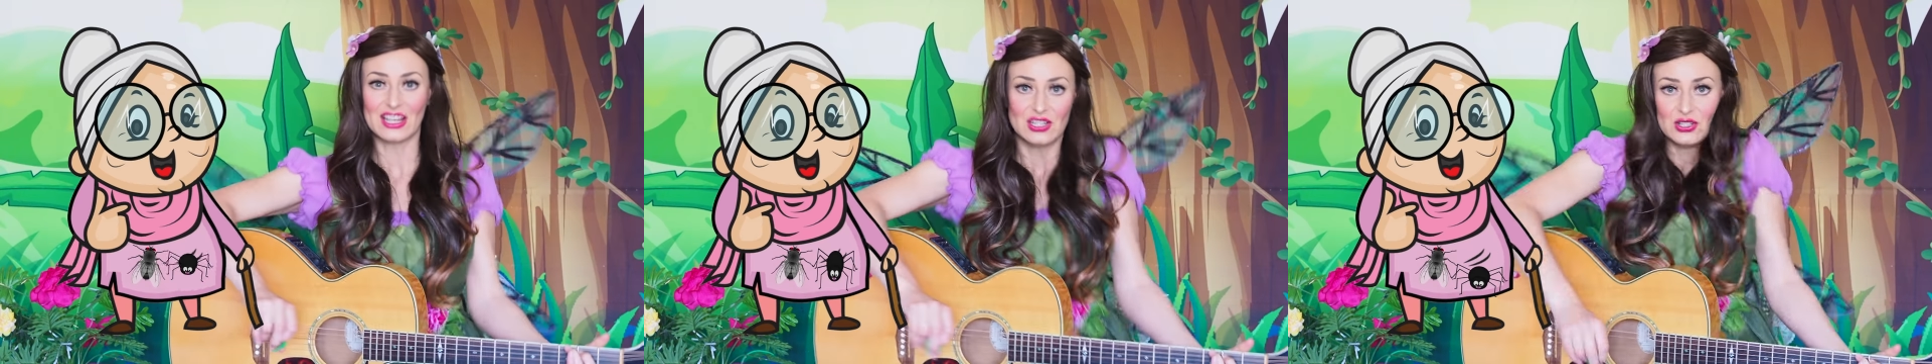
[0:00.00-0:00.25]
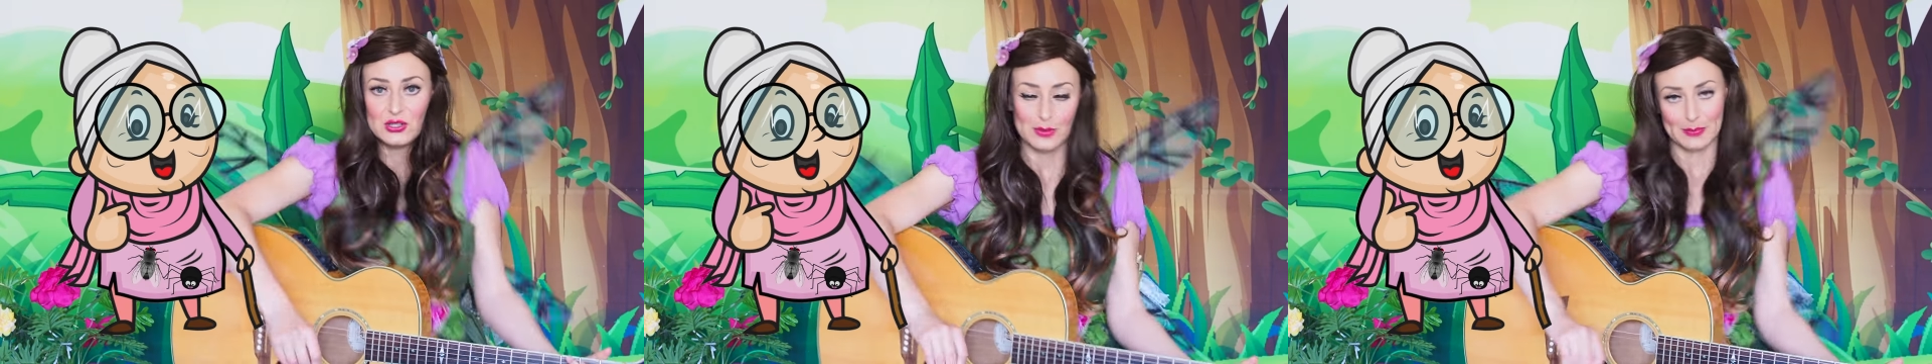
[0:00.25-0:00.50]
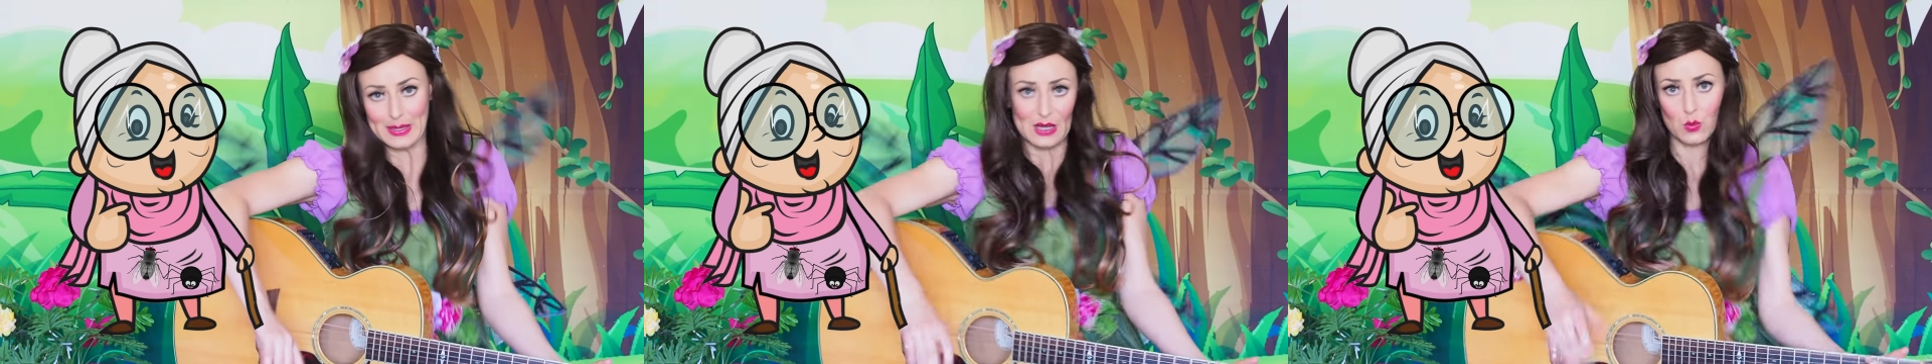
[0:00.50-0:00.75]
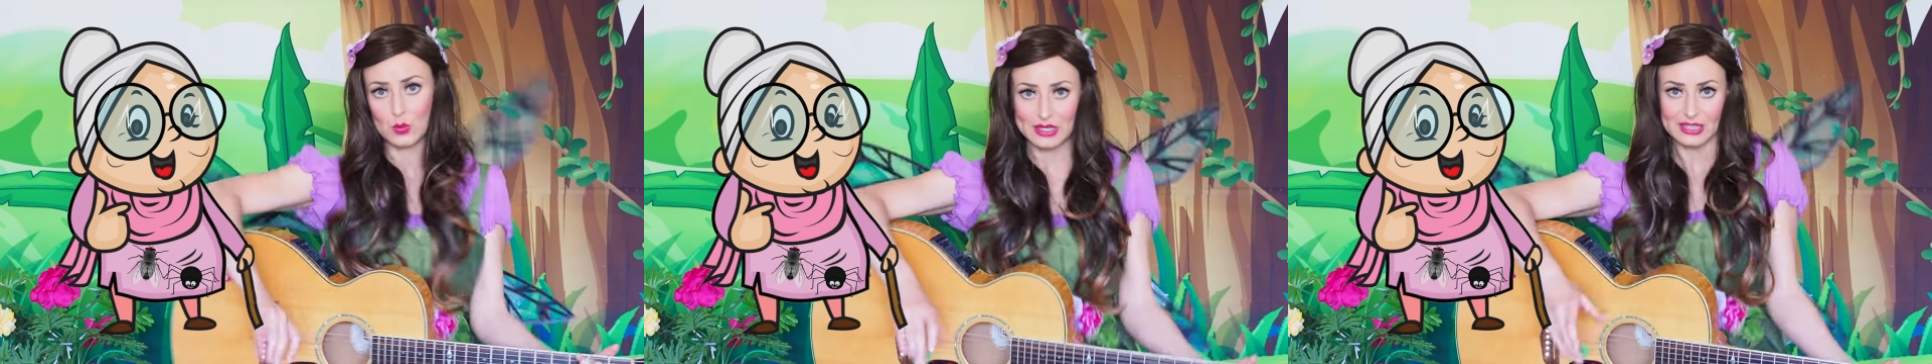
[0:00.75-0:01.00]
Can you do it? Be a
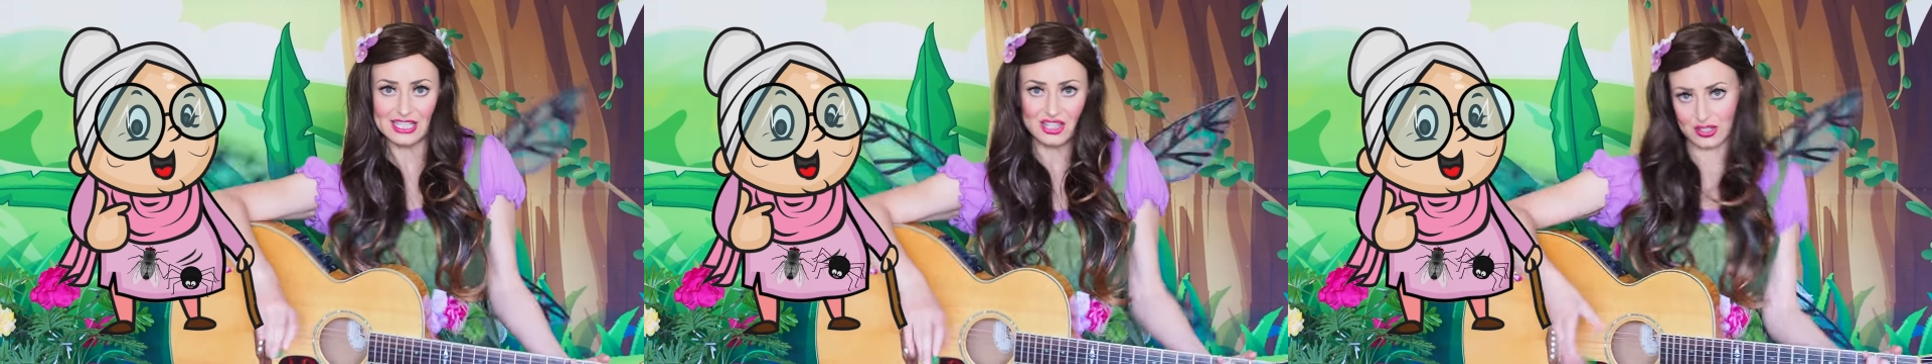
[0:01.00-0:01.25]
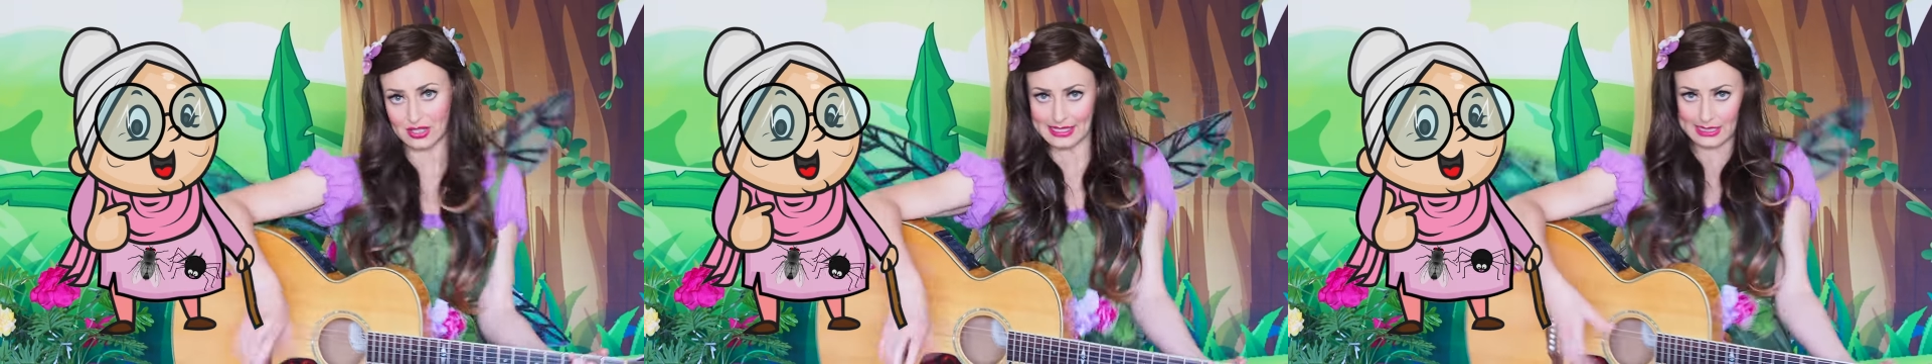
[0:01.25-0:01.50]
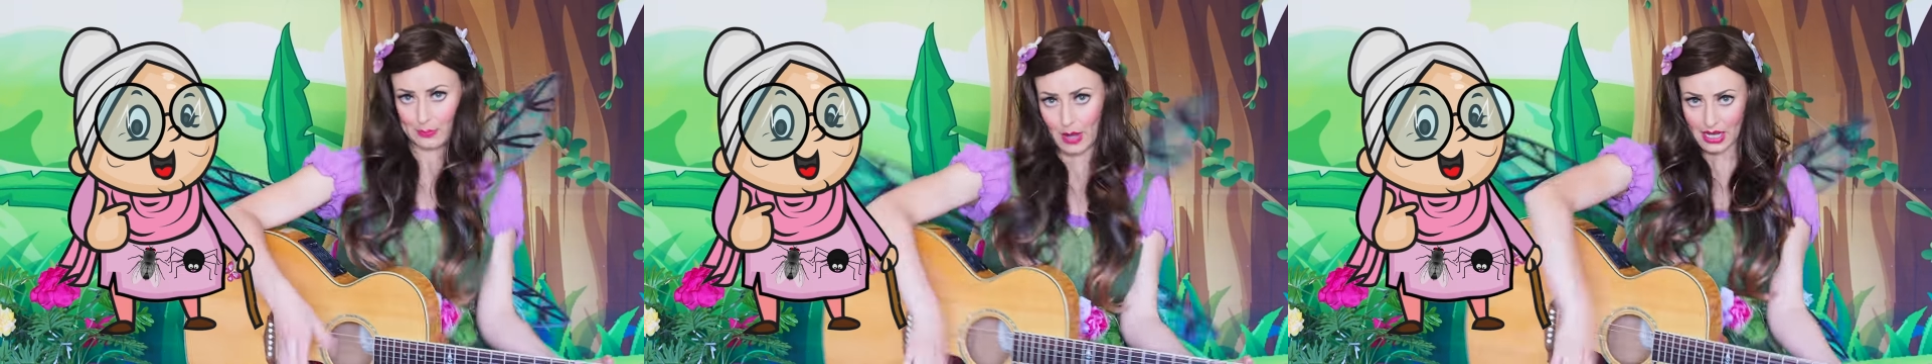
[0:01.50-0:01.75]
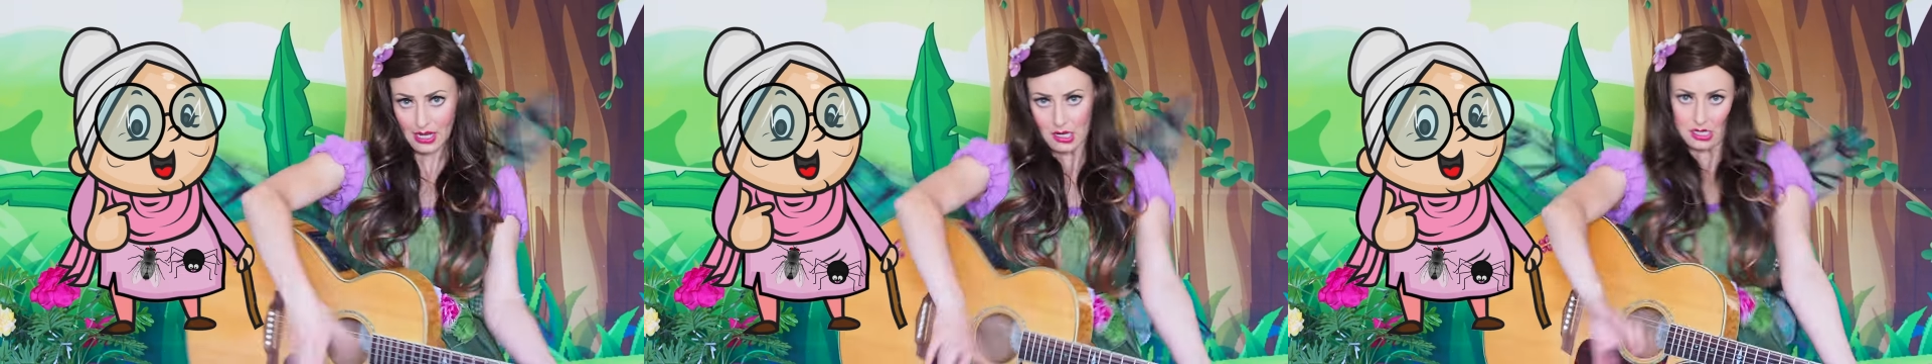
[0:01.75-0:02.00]
wiggly jiggly
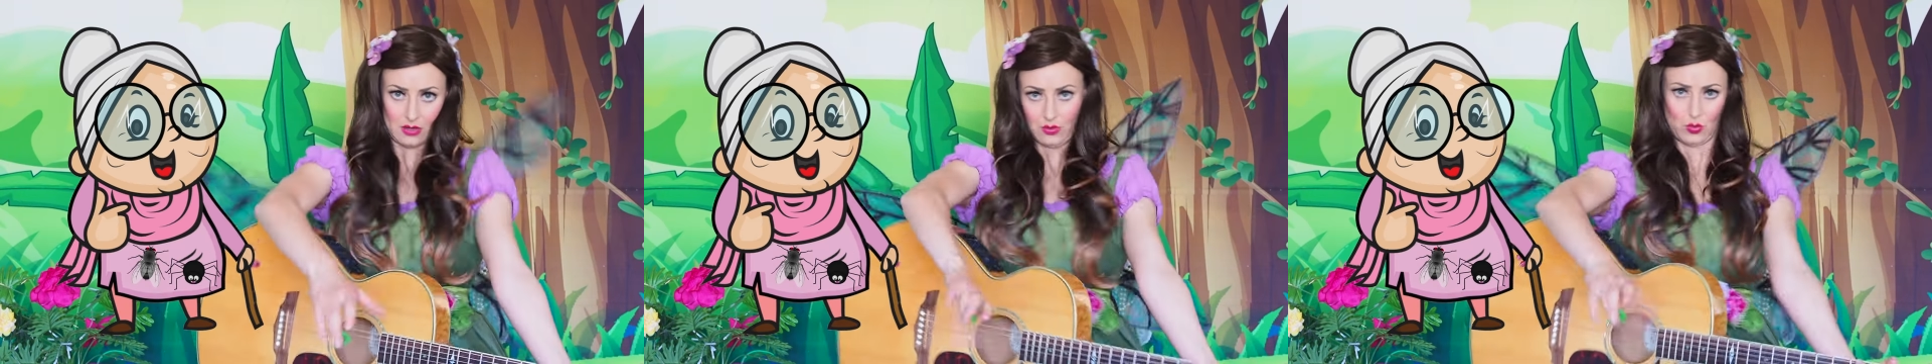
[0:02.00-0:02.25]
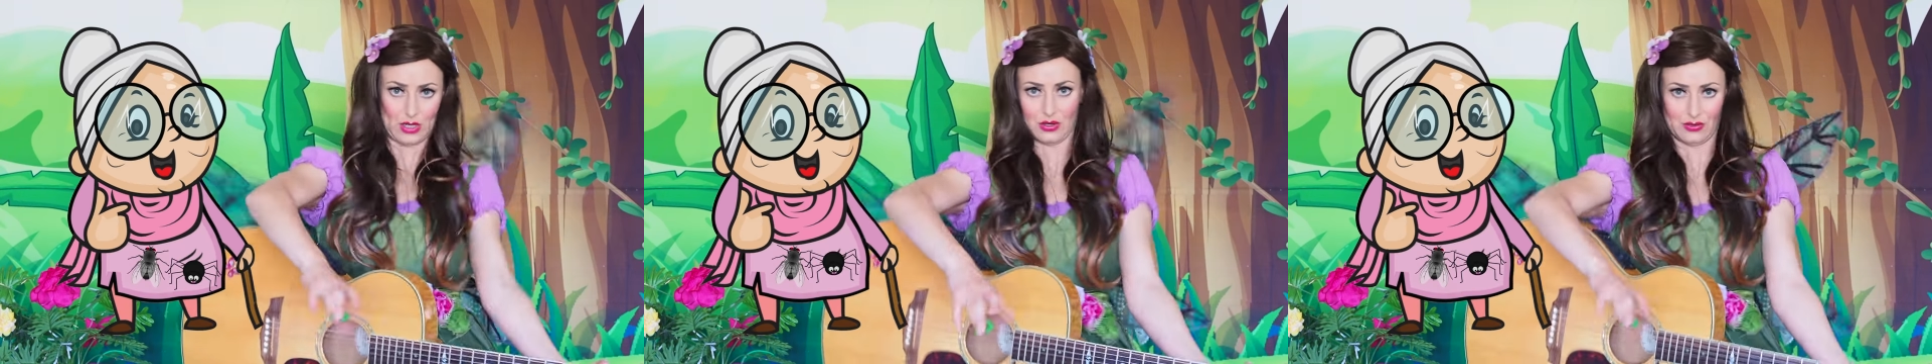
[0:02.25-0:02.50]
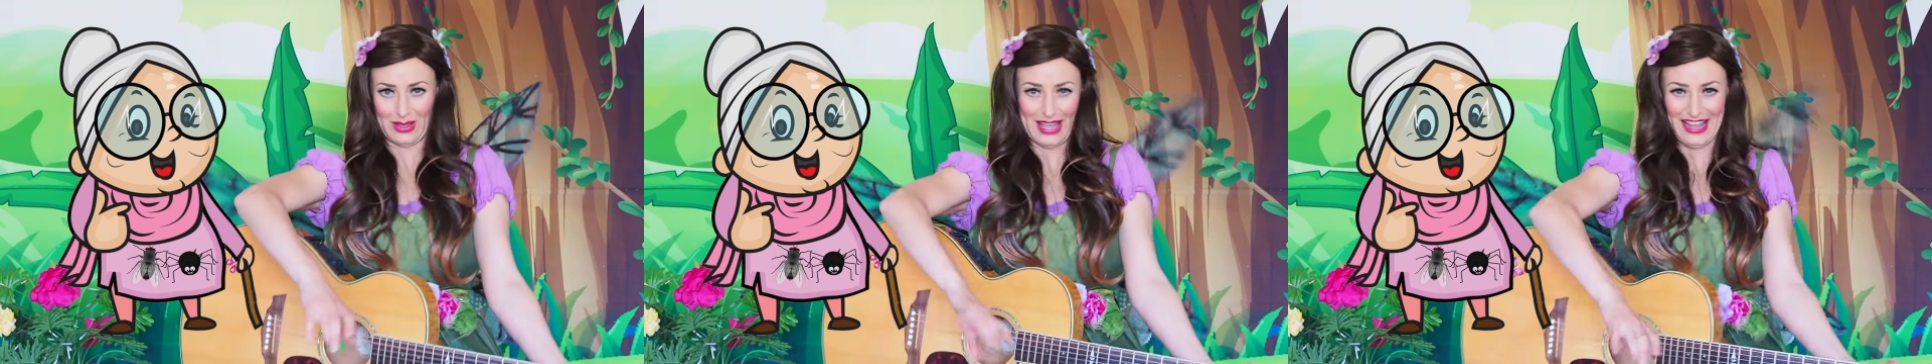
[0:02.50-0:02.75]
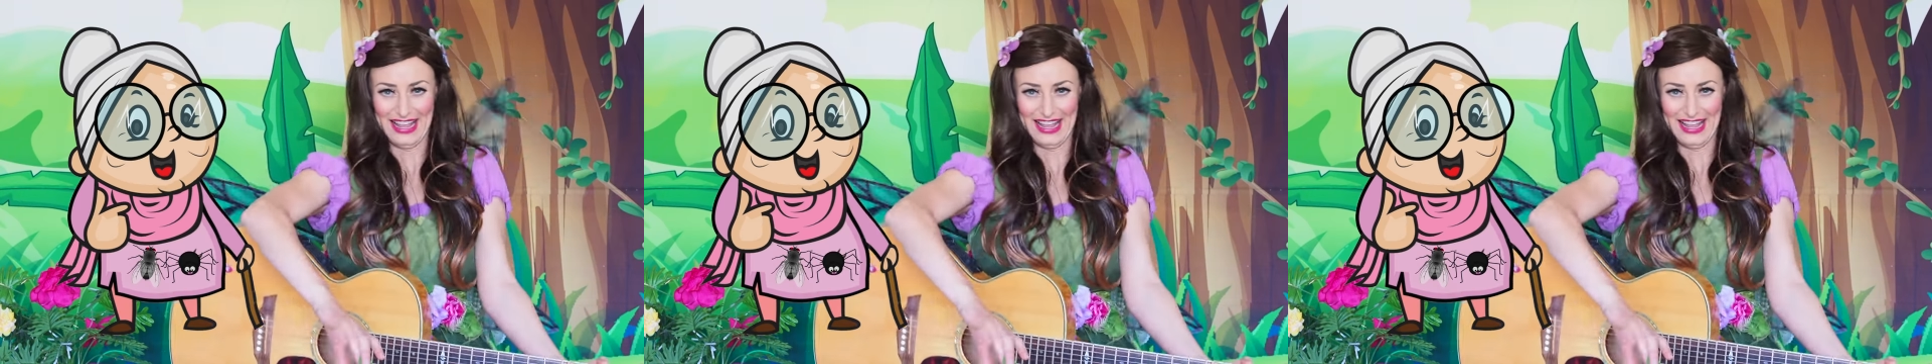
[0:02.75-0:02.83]
spider? Wiggle.